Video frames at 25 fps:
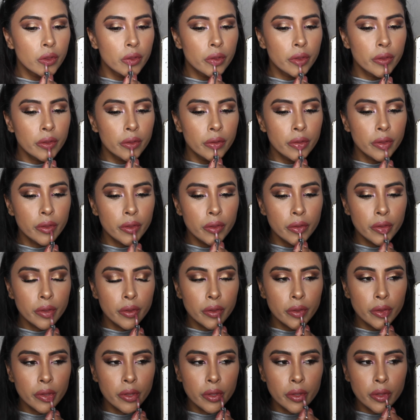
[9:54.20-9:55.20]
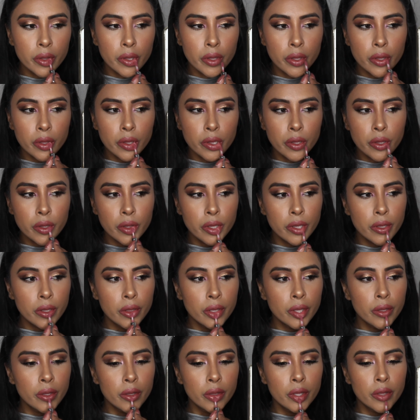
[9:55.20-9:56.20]
So I'm using this teeny tiny
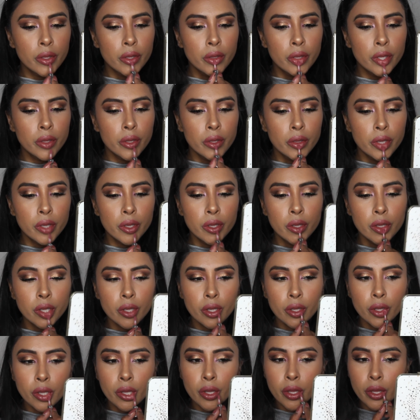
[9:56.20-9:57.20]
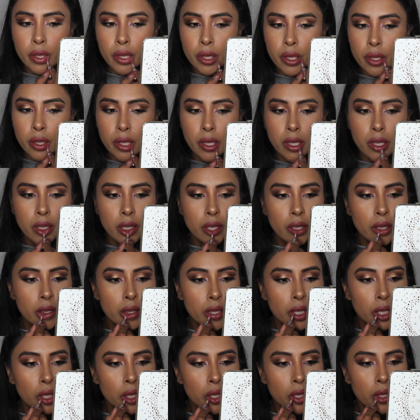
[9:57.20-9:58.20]
sample of the Buxom lip
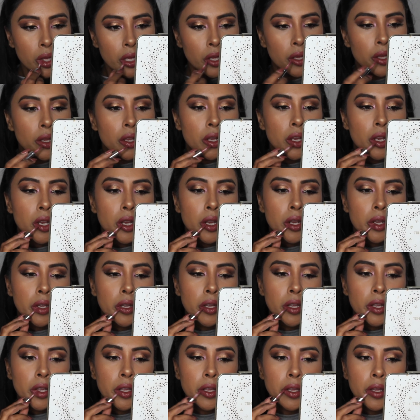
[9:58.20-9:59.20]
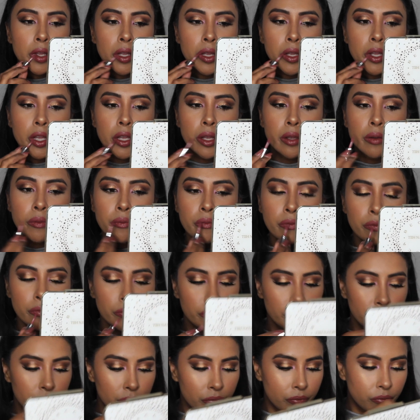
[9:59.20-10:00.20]
gloss, and it's a lip
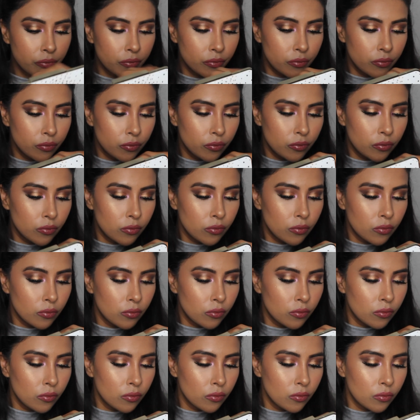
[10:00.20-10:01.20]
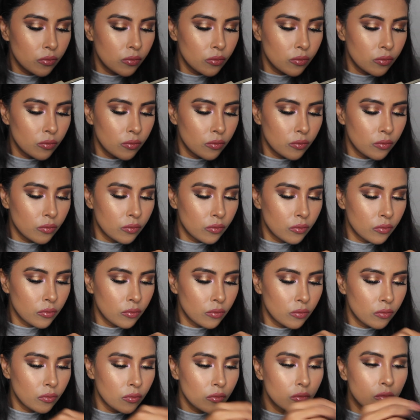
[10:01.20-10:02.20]
plumper. Forget
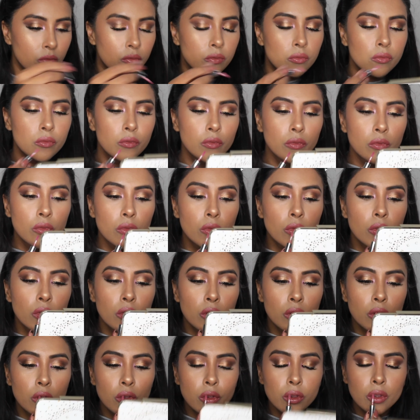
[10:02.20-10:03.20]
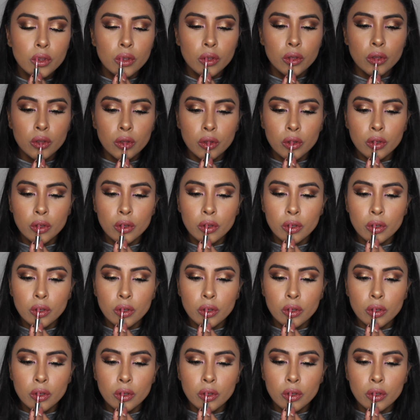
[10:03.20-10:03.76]
Botox or lip enhancers,